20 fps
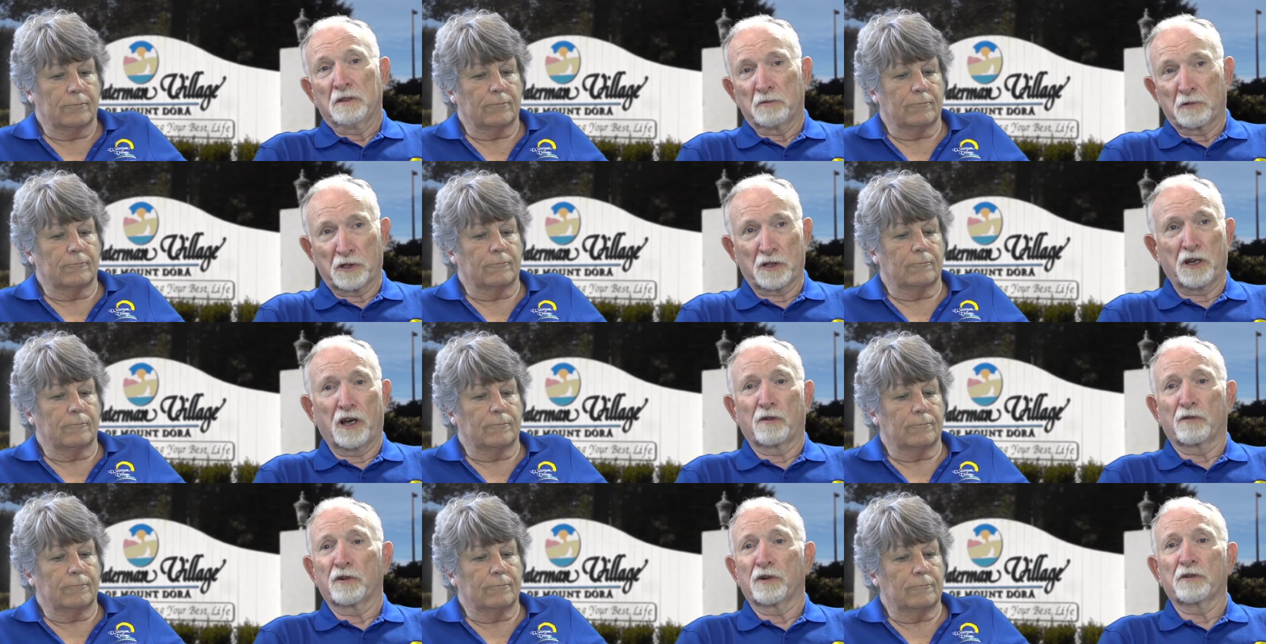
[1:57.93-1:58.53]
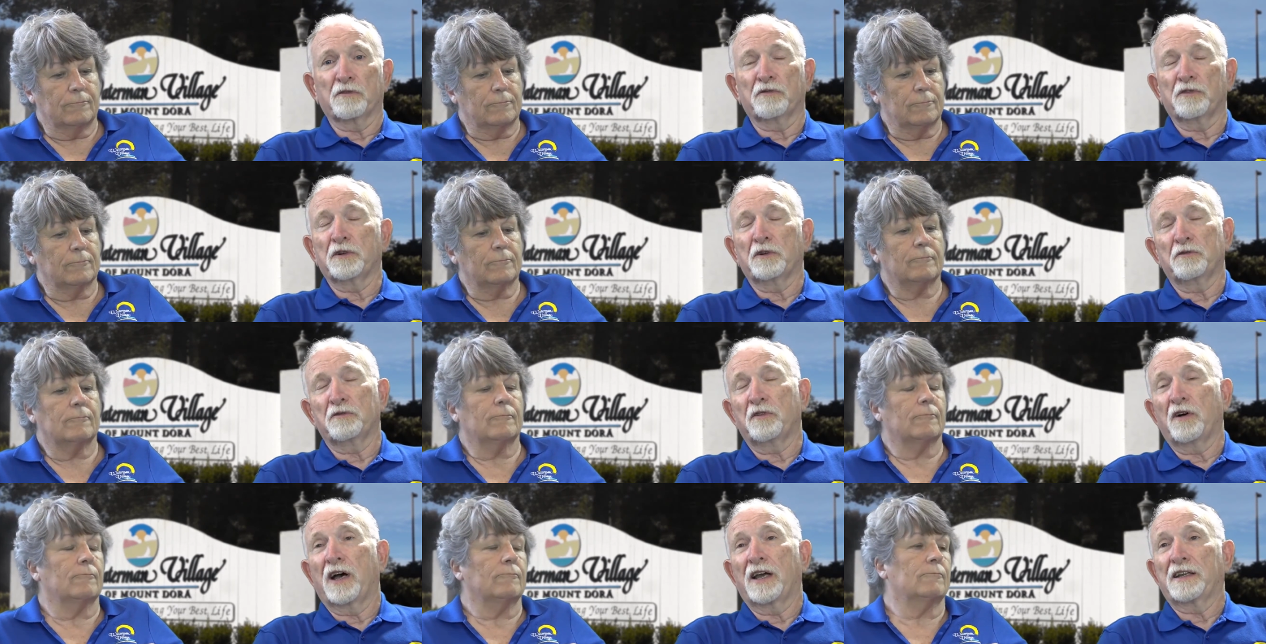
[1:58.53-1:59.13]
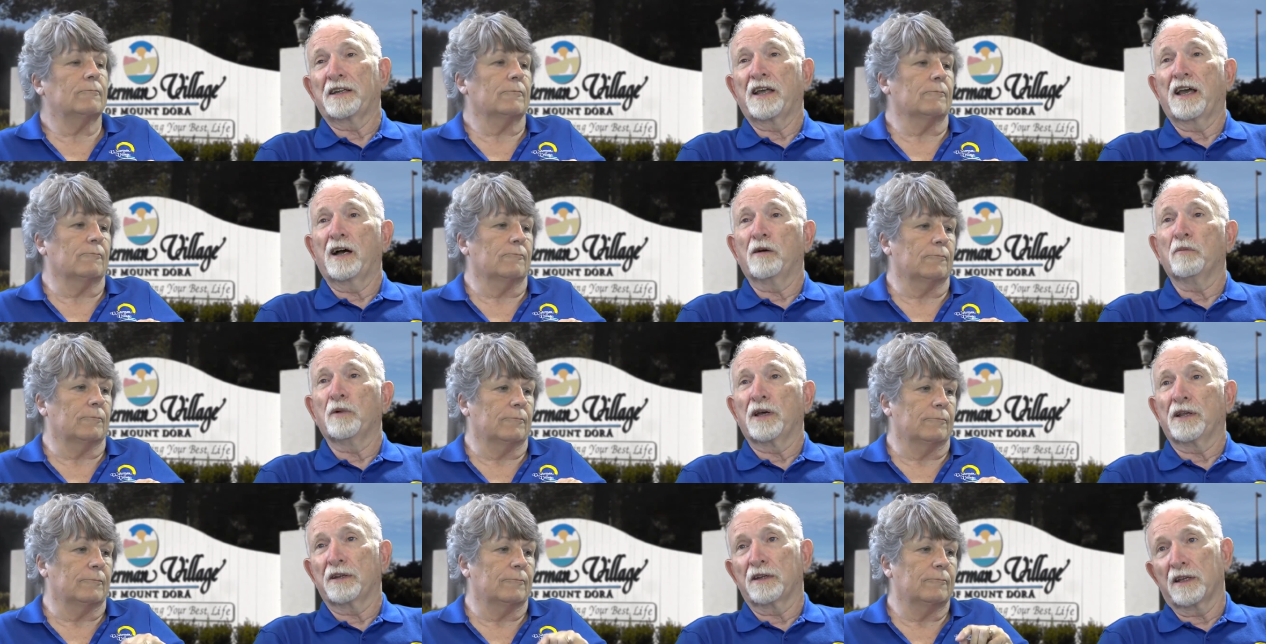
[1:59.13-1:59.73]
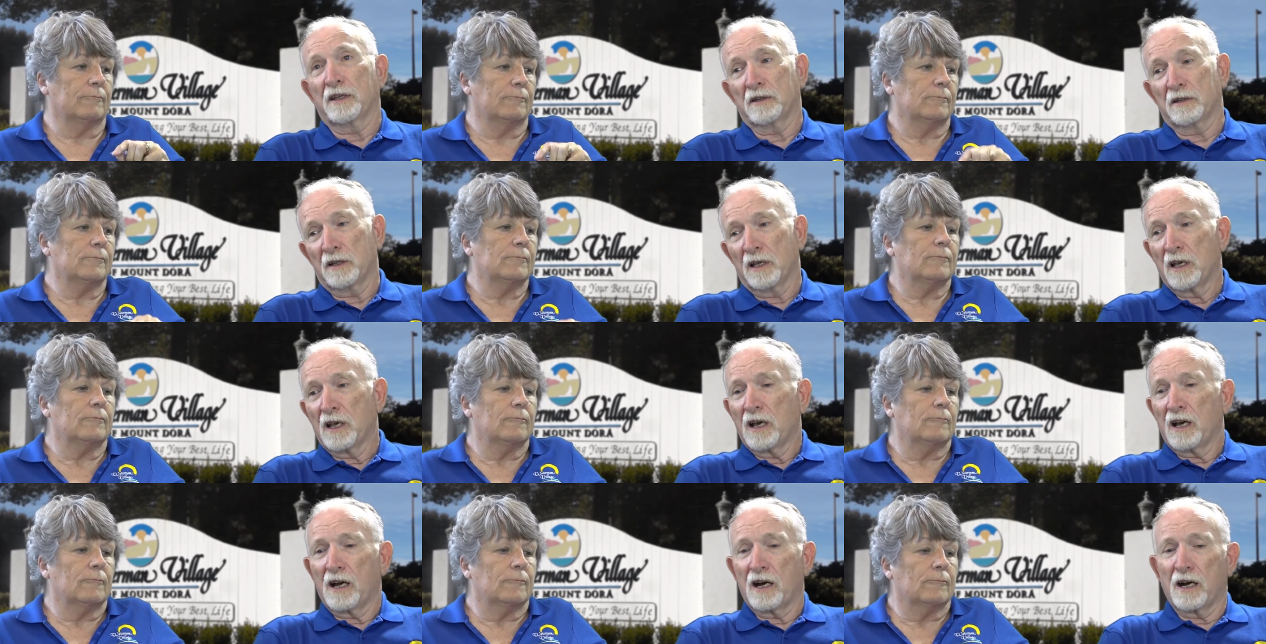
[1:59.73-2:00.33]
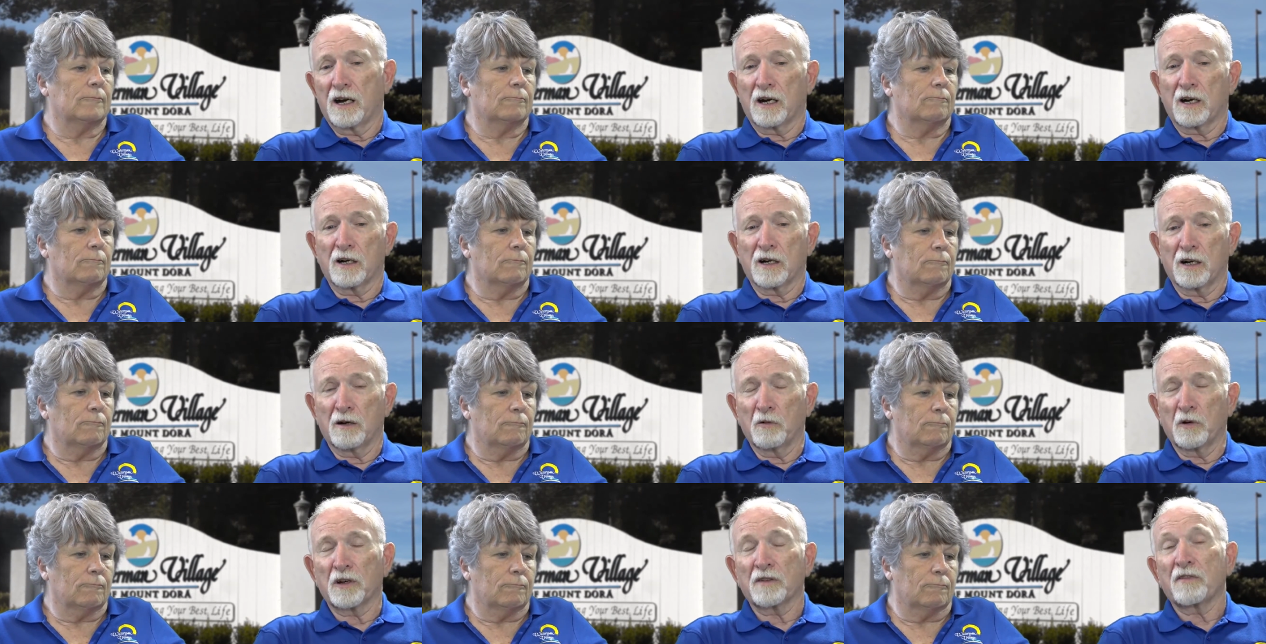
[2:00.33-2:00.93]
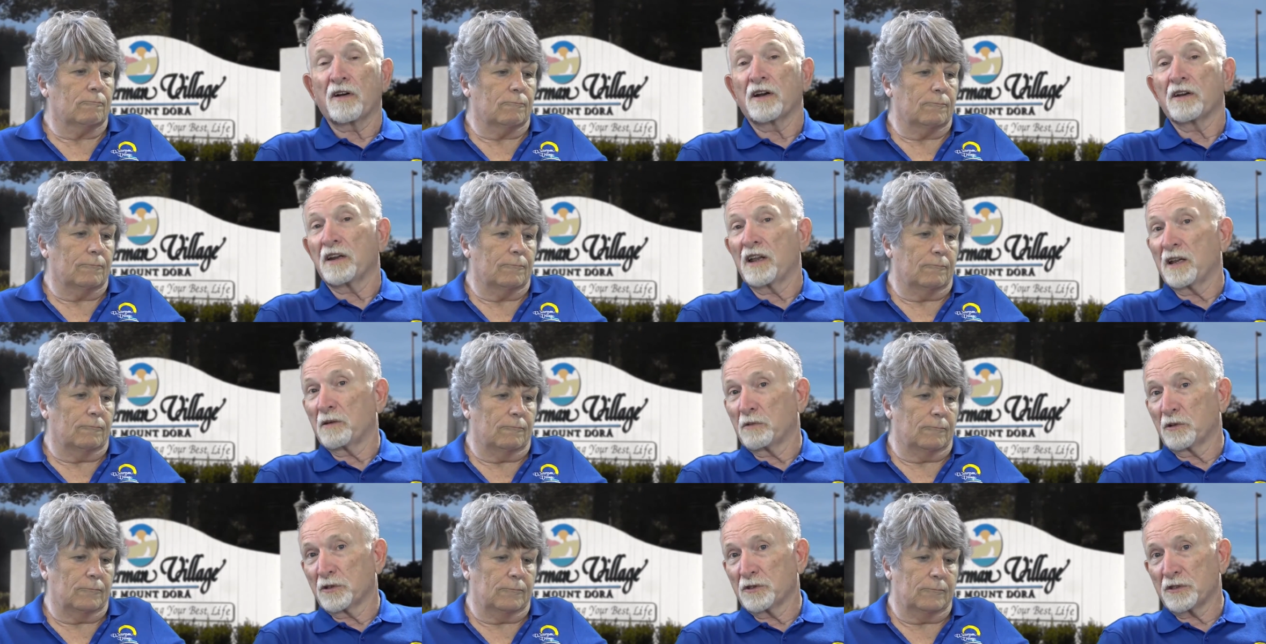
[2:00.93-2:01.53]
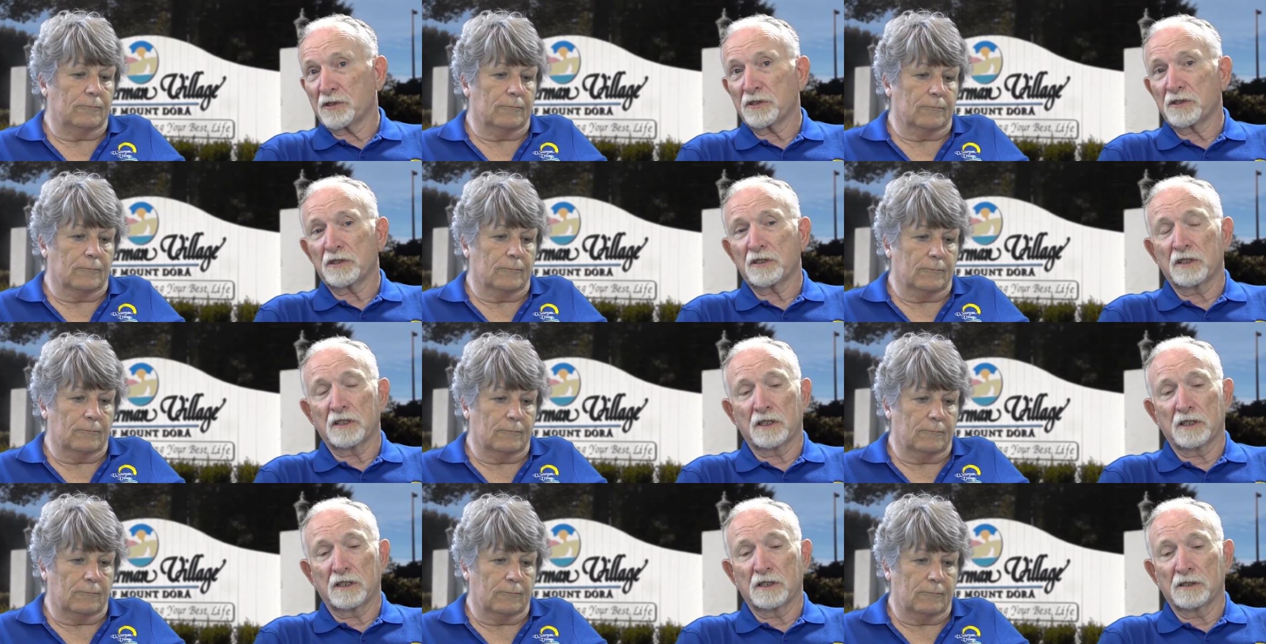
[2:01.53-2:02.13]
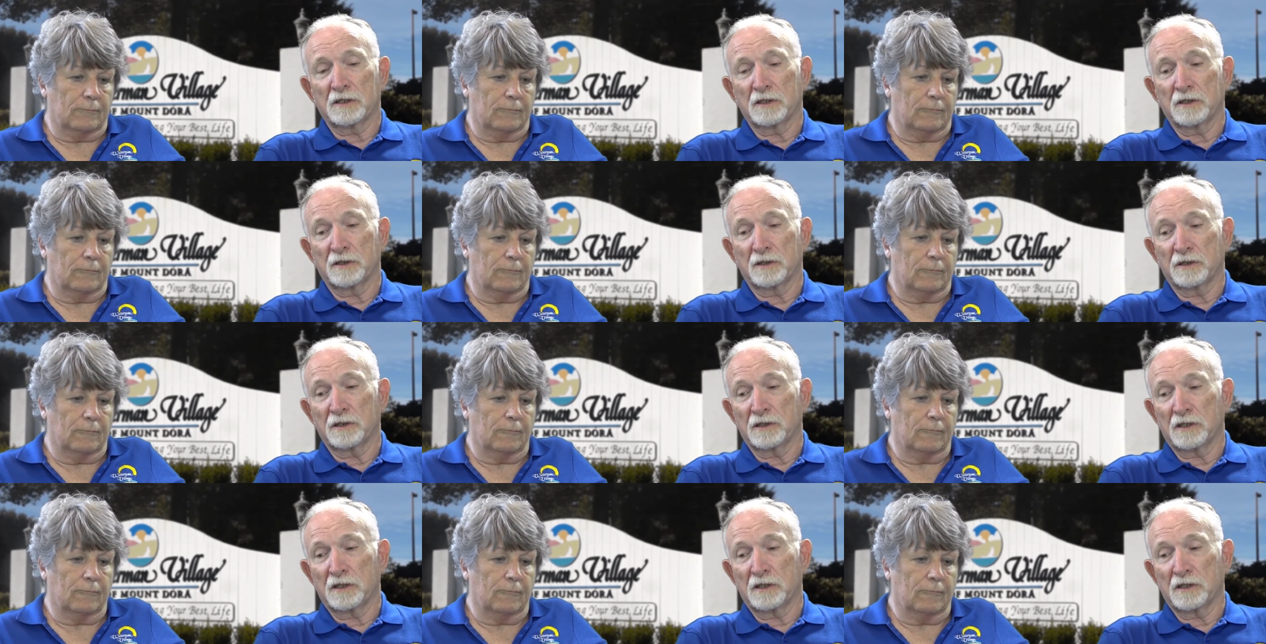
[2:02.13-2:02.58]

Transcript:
Speaker 1: recovered and feel fine now, but and then our, uh, one of our neighbors, uh, her